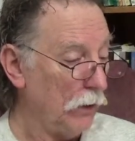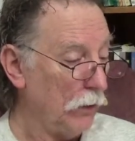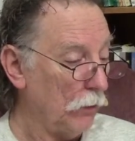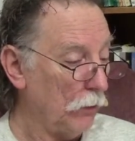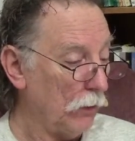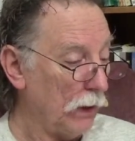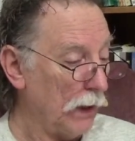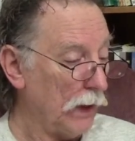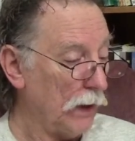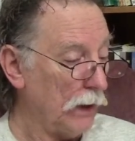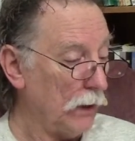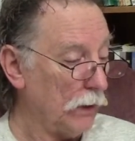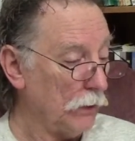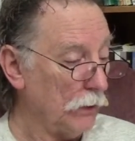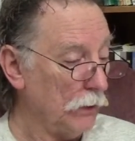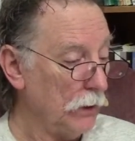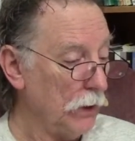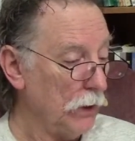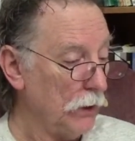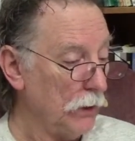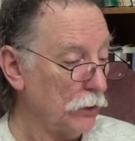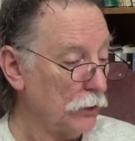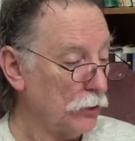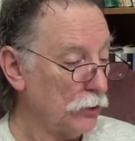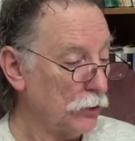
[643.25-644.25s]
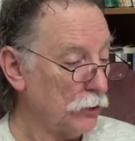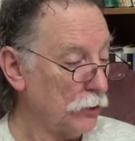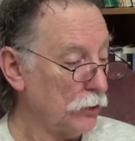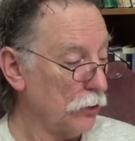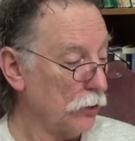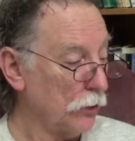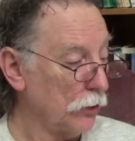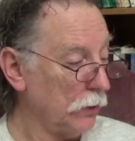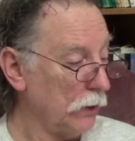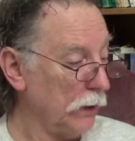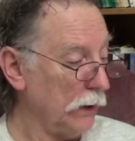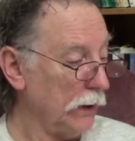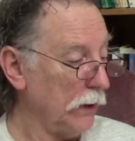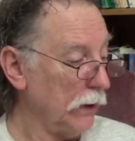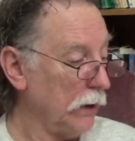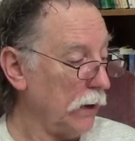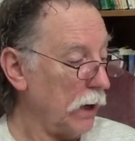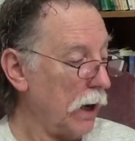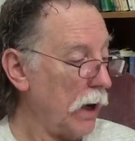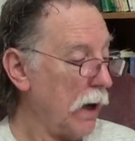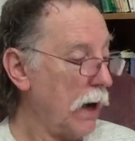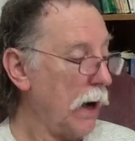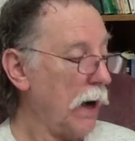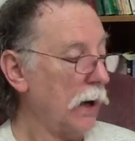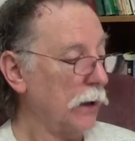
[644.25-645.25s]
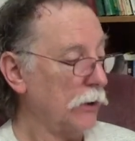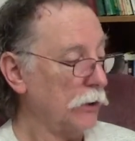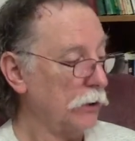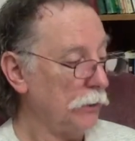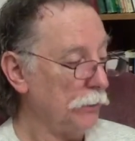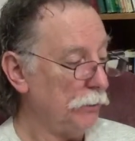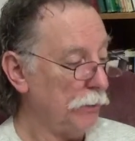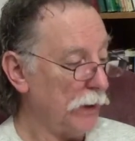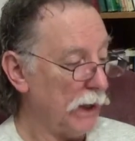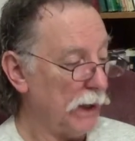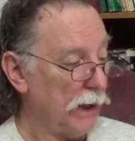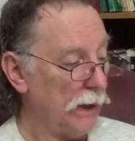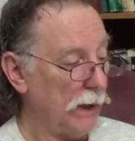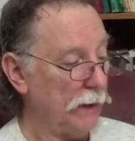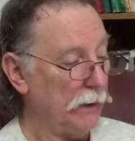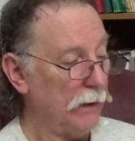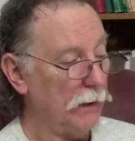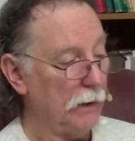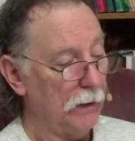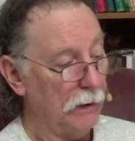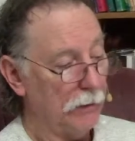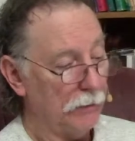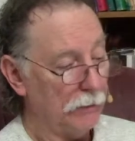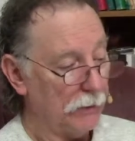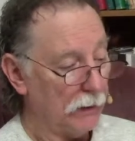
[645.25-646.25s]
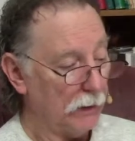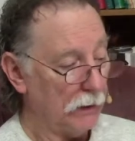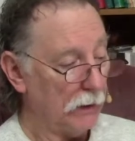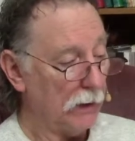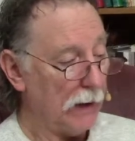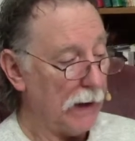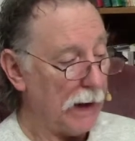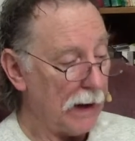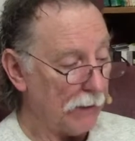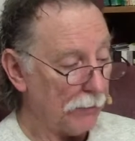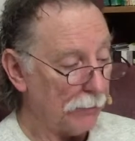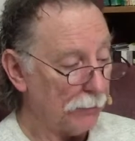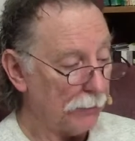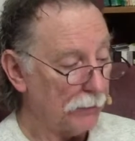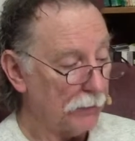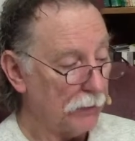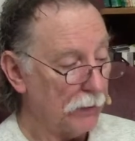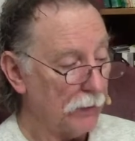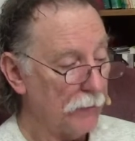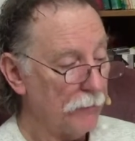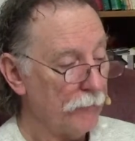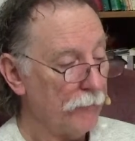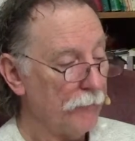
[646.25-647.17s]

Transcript: while Sterling occupied the left.